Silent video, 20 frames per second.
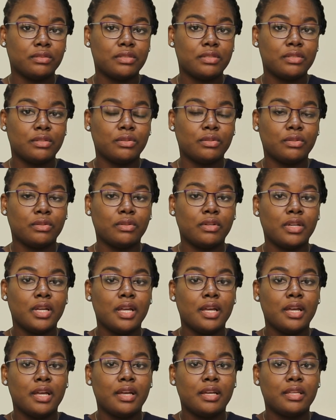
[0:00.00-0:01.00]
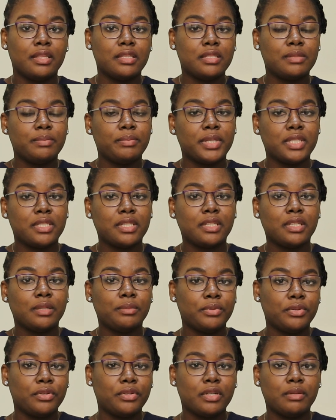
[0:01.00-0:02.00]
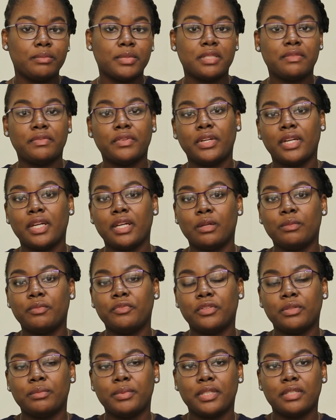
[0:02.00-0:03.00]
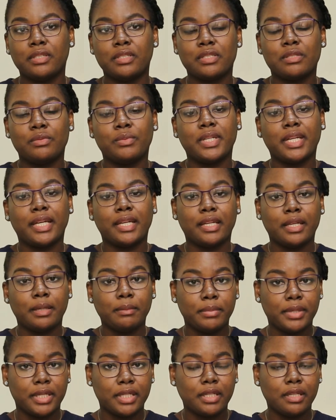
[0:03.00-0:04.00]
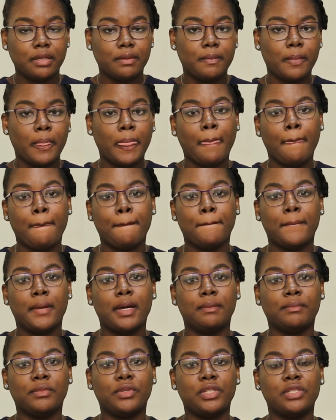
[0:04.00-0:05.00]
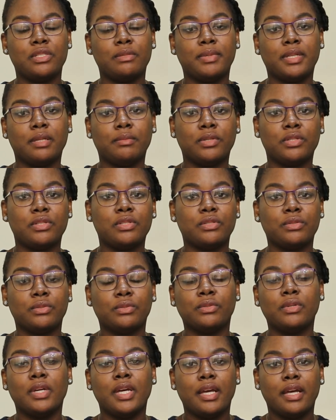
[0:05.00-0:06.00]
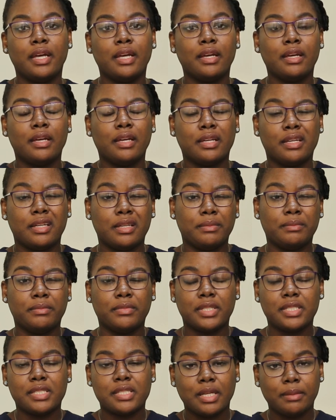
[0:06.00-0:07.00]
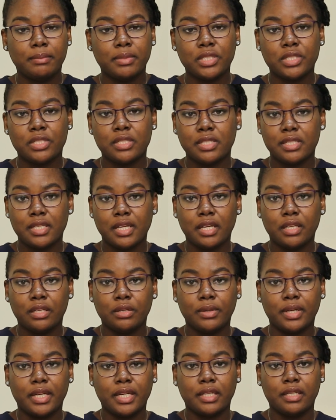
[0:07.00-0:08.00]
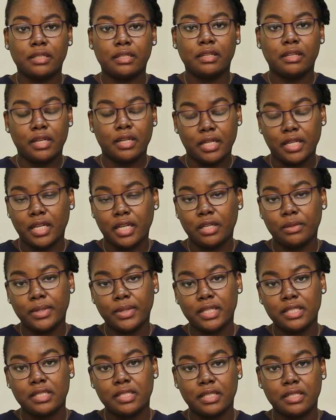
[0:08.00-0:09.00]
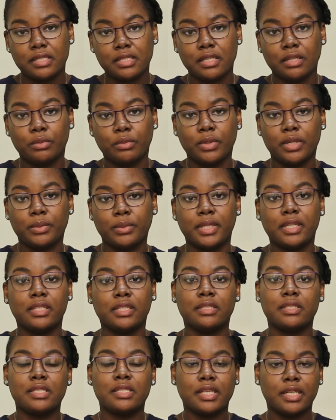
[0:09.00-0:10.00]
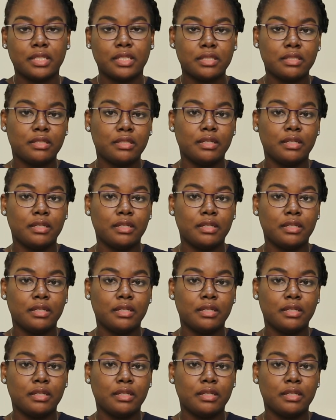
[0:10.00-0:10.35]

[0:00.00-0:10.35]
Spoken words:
So this particular program is very helpful because when I get back, I'm going to be able to establish this IUI center where we can start